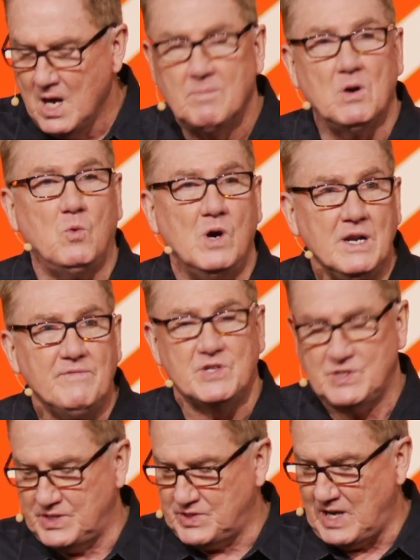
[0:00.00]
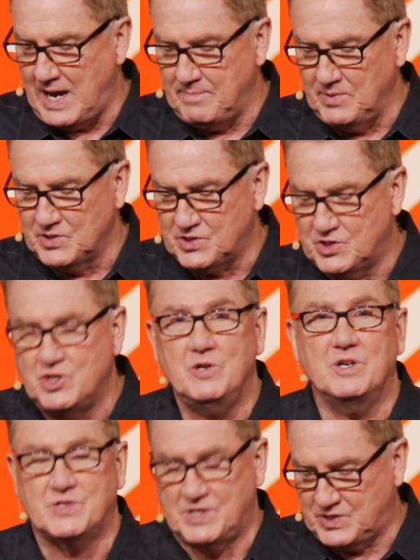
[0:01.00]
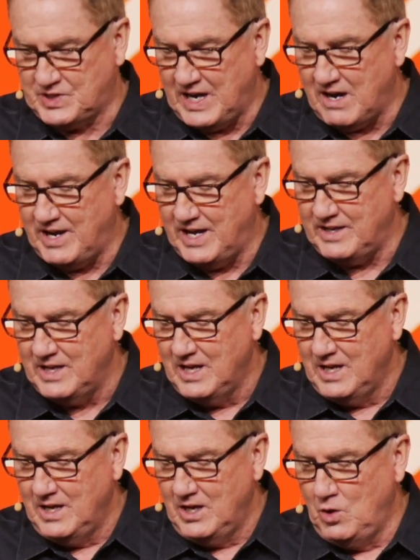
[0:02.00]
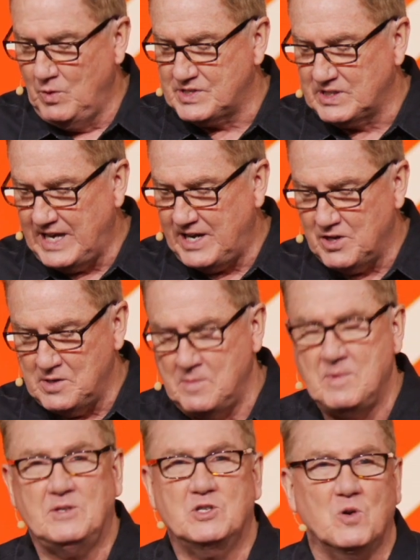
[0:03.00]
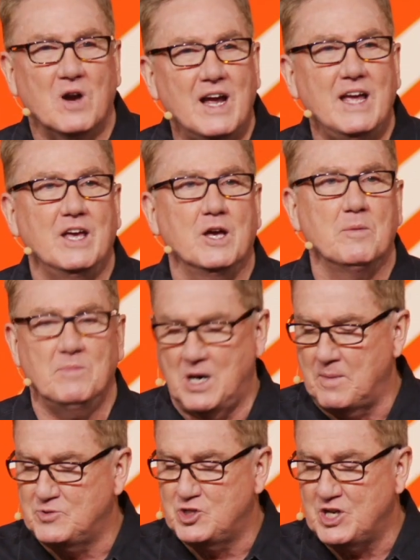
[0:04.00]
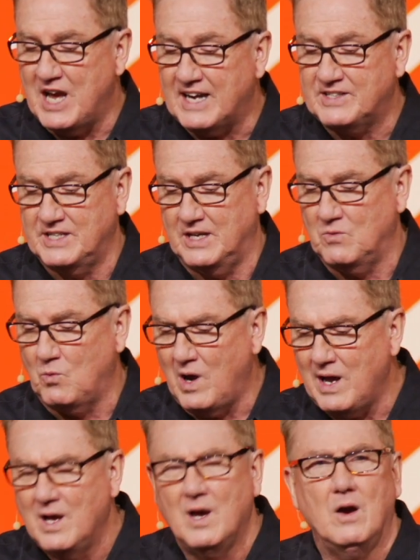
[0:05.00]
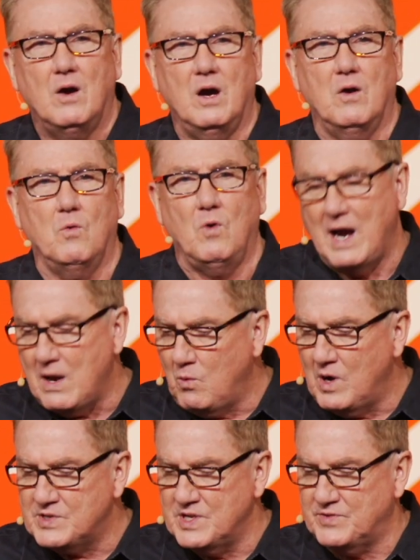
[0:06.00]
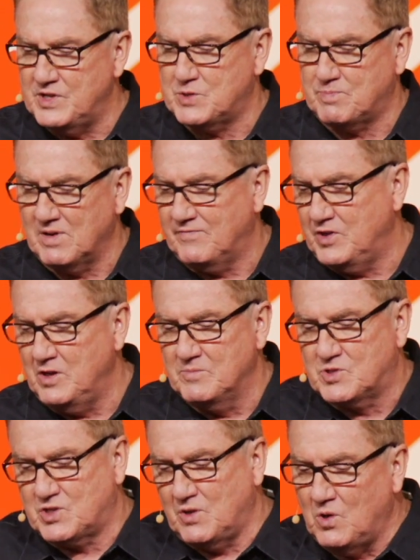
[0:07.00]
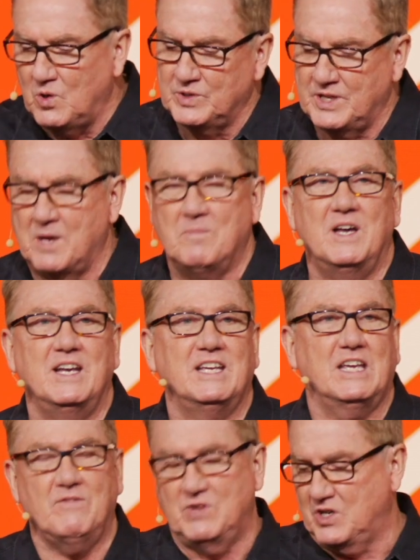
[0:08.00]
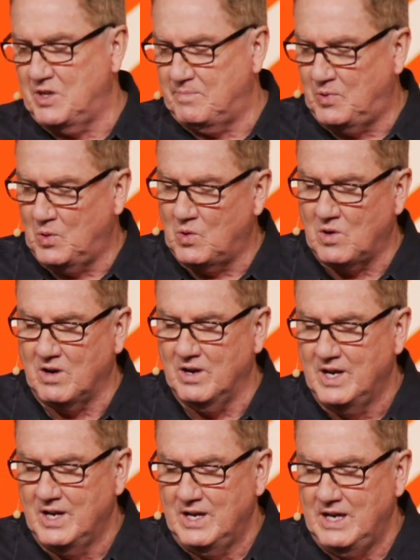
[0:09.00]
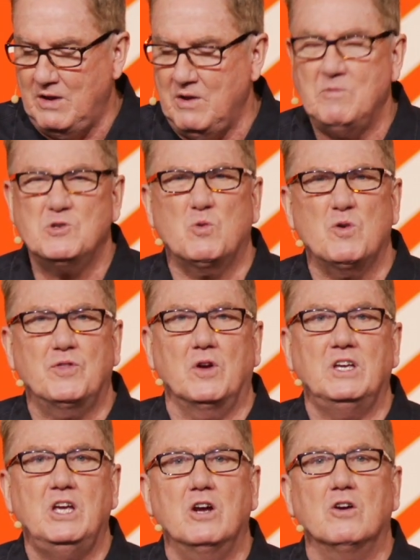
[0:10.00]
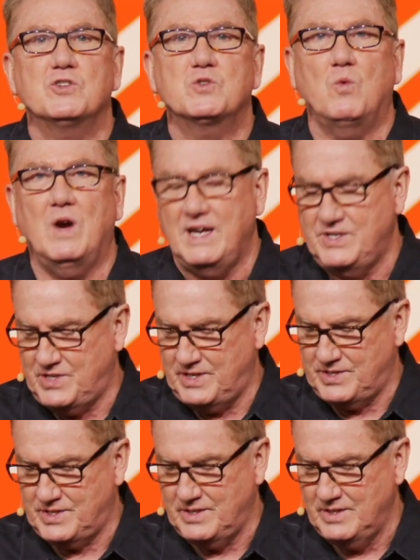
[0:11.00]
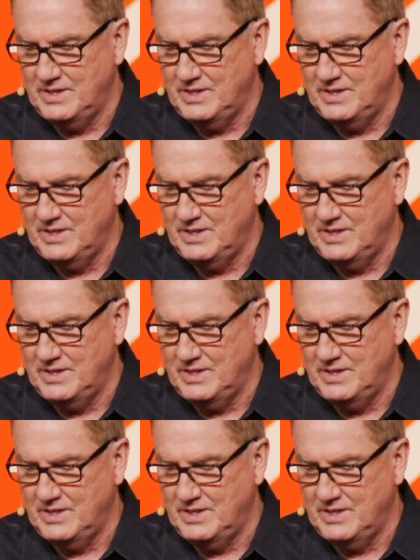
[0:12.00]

But one of his disciples, Judas Iscariot, who was later to betray him, objected. Why wasn't this perfume sold and the money given to the poor? It was worth a year's wages.